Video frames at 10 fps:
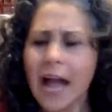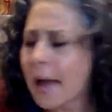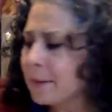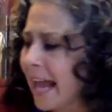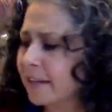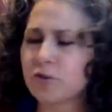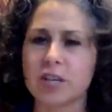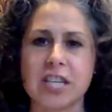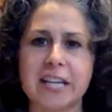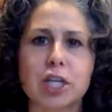I'm an
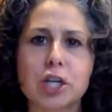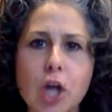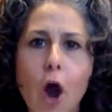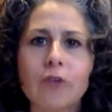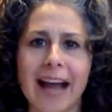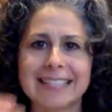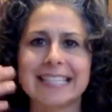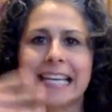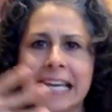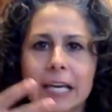actress. I should know not
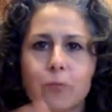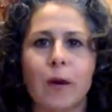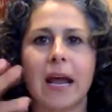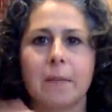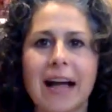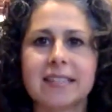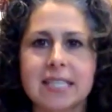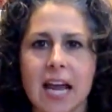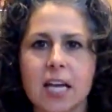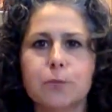to eat when I'm on
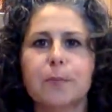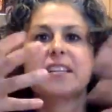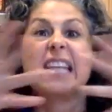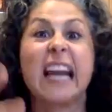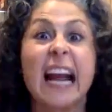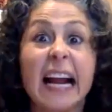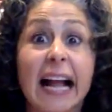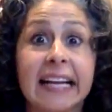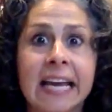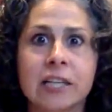stage because then I,
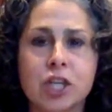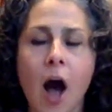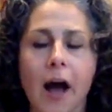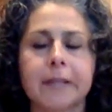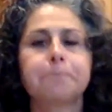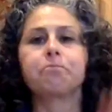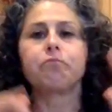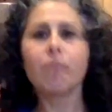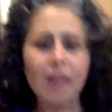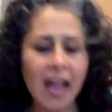I can't talk.
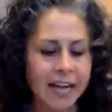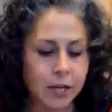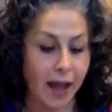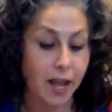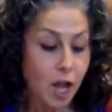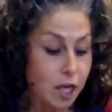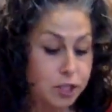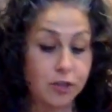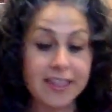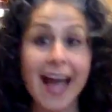Anyway,
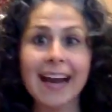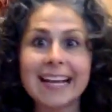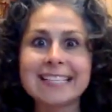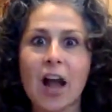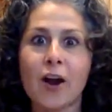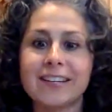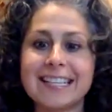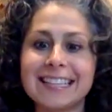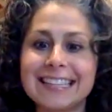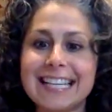so that is our
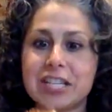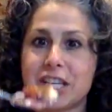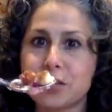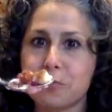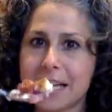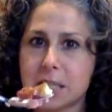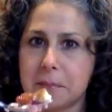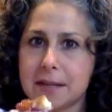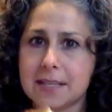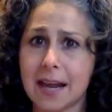delicious
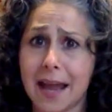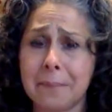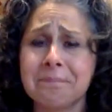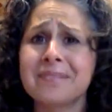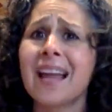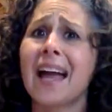recipe today.